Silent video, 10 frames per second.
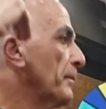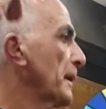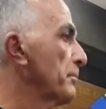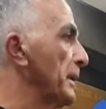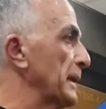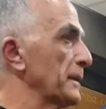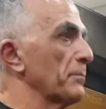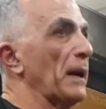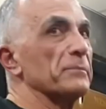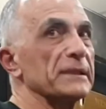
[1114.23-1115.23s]
meeting the
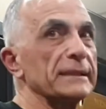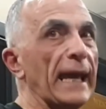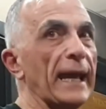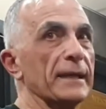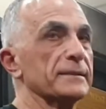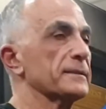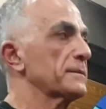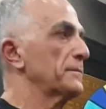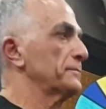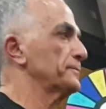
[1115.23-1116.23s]
mums and dads.
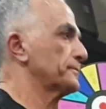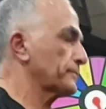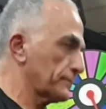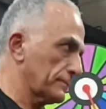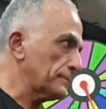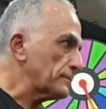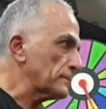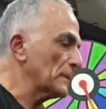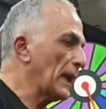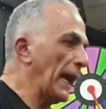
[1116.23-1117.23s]

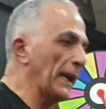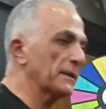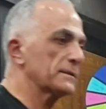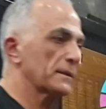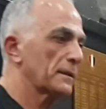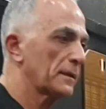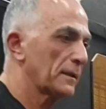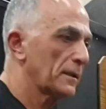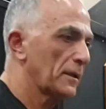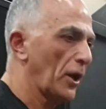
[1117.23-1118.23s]
And
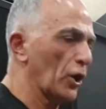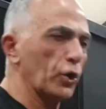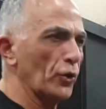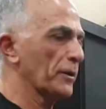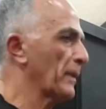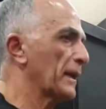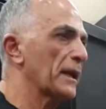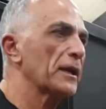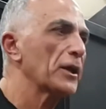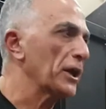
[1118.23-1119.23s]
I learned
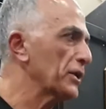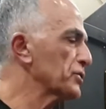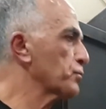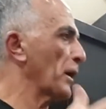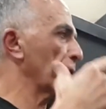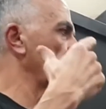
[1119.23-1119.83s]
it is one of